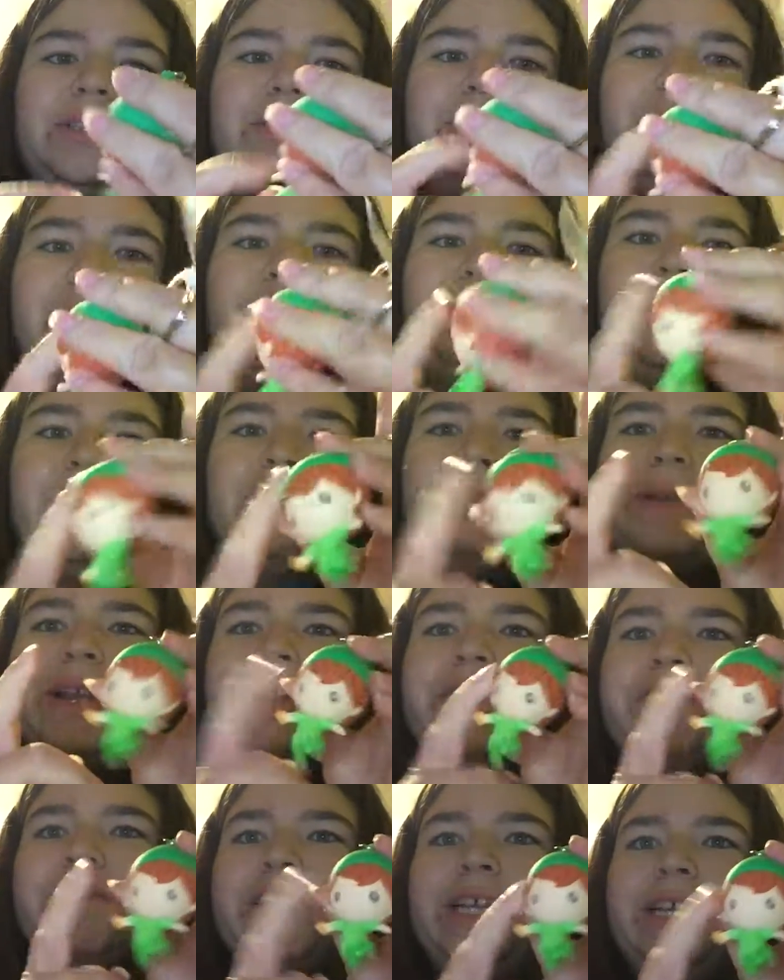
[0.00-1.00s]
a huge Peter
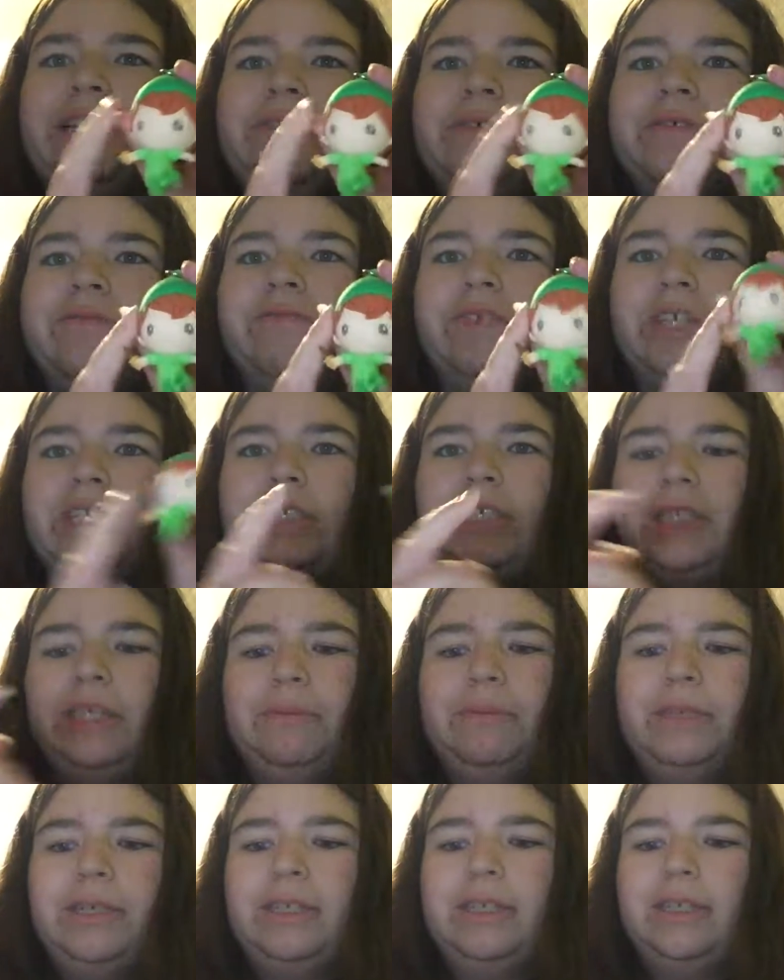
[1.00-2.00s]
Pan fan, or if I should
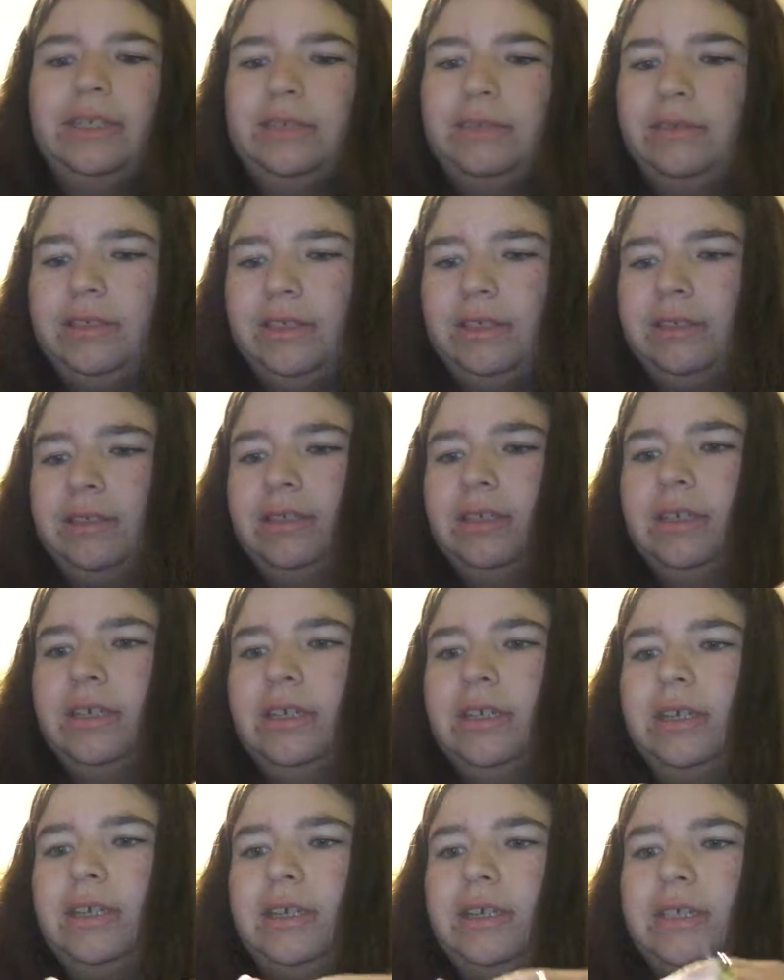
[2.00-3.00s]
keep it and then
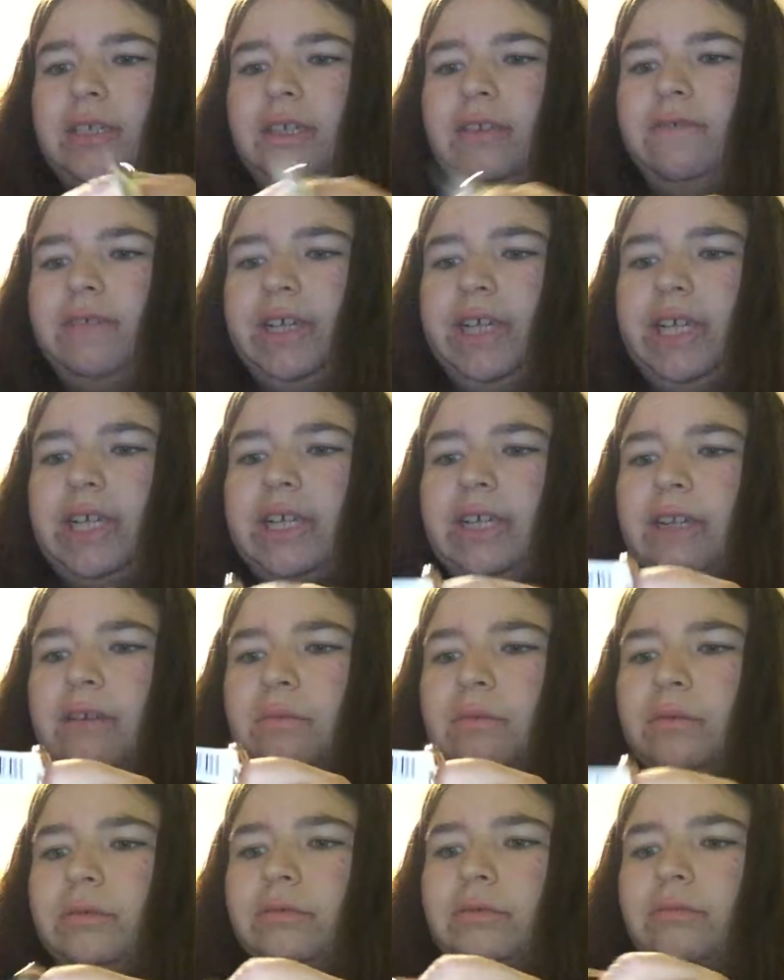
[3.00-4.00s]
see if I get a
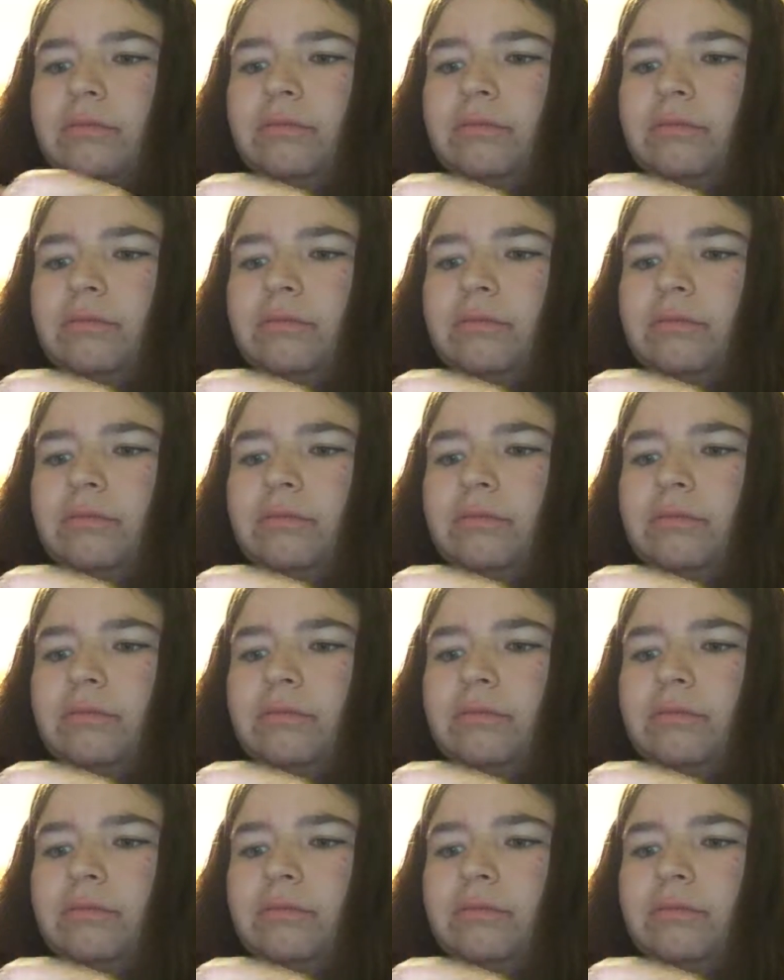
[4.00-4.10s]
double.